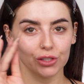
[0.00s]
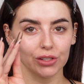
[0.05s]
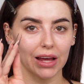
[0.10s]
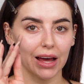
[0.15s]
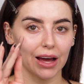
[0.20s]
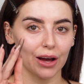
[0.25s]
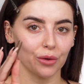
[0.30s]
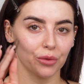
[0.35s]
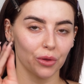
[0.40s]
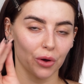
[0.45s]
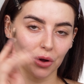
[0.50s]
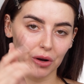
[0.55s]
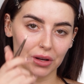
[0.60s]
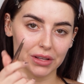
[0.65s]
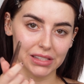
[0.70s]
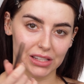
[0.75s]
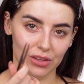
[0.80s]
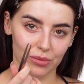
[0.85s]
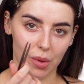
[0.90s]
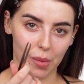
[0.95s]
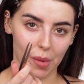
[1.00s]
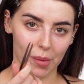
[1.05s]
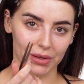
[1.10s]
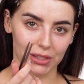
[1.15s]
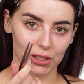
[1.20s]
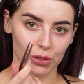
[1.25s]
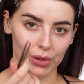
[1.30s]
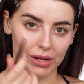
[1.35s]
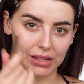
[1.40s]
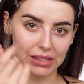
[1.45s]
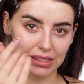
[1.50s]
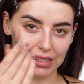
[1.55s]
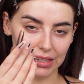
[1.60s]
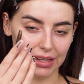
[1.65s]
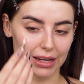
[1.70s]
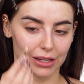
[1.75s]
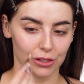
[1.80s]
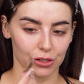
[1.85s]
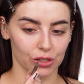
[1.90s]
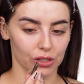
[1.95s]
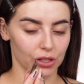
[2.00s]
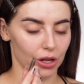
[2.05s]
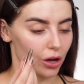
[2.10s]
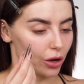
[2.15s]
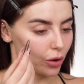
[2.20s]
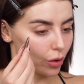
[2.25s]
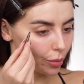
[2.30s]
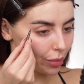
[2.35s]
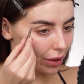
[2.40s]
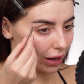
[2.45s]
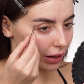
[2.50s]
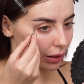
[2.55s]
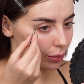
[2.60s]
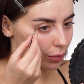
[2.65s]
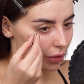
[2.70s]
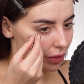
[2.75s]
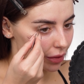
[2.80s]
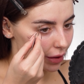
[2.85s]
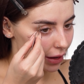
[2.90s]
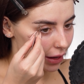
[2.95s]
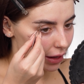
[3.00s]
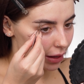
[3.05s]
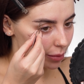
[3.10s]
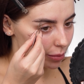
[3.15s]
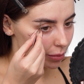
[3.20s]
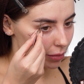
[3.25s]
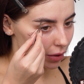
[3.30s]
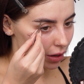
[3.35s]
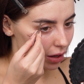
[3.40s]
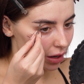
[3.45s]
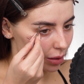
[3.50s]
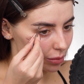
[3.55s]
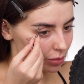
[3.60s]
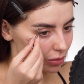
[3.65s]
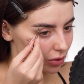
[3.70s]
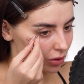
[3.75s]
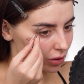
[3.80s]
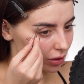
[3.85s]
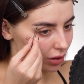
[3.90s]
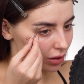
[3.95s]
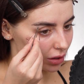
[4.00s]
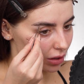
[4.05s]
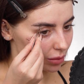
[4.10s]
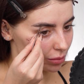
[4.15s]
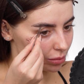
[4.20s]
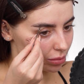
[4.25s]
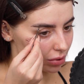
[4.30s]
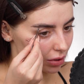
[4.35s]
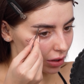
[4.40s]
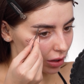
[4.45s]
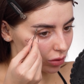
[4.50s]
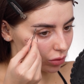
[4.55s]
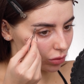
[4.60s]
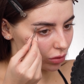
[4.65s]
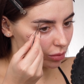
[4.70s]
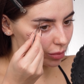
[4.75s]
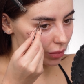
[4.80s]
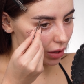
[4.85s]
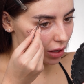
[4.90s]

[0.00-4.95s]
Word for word: So now that Ollie's given me about my tweezers, I can just go back in with them. I'm not gonna pluck all of